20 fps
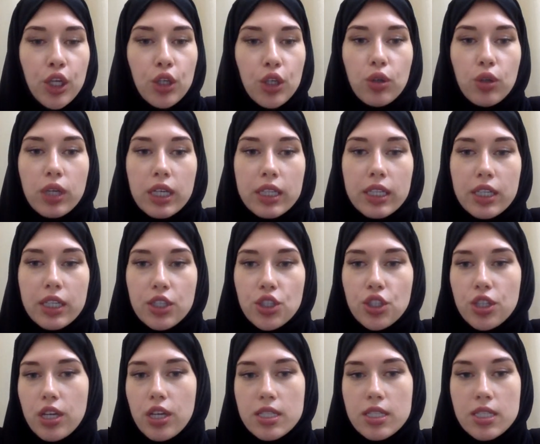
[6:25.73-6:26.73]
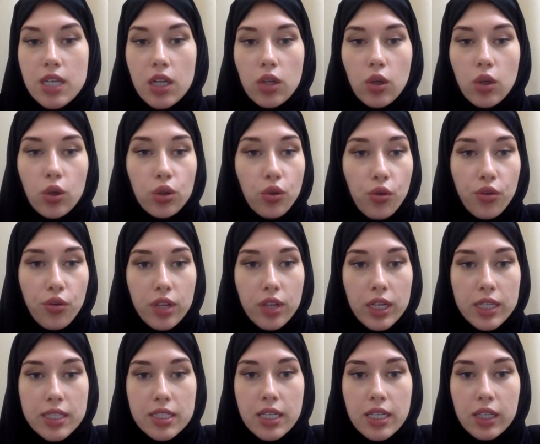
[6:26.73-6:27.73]
You can adjust a lot of
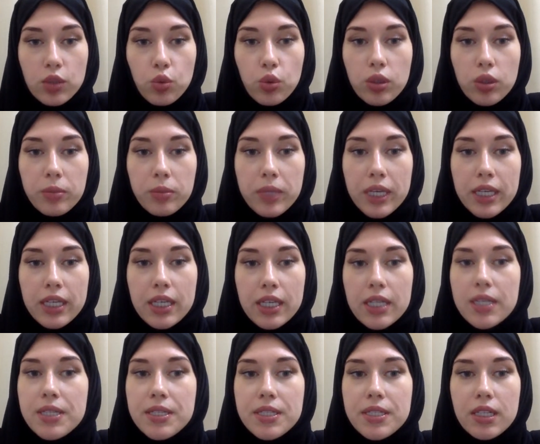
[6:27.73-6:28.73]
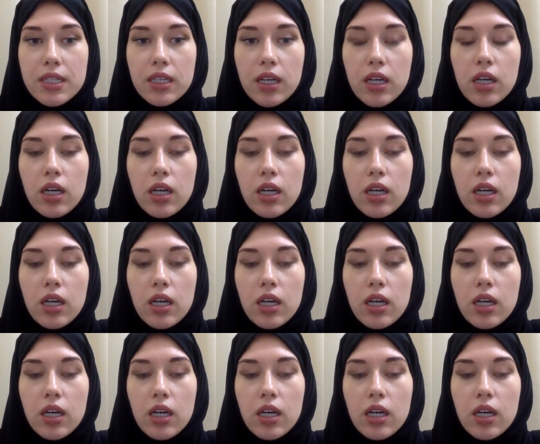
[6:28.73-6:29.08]
things that will make easy